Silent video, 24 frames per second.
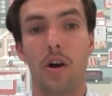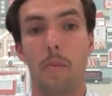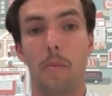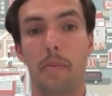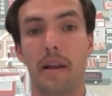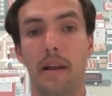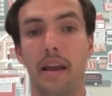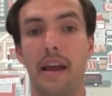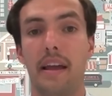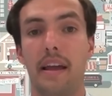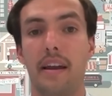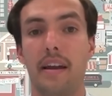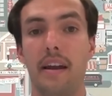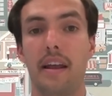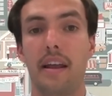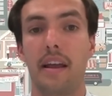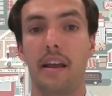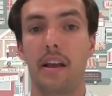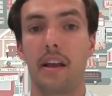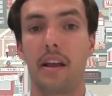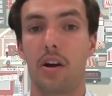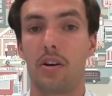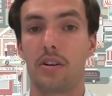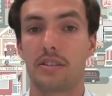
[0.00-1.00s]
complicated,
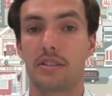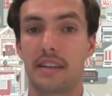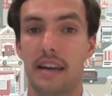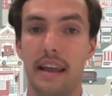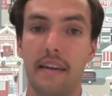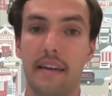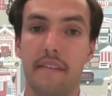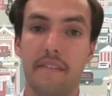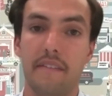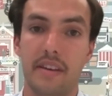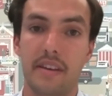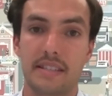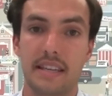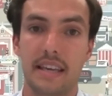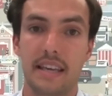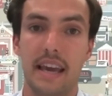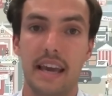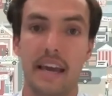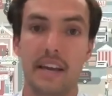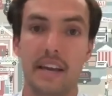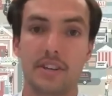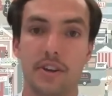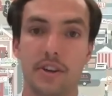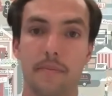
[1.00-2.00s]
and costly
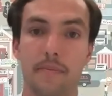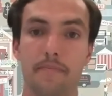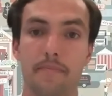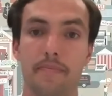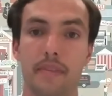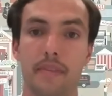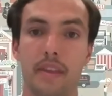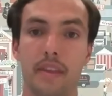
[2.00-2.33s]
investigation.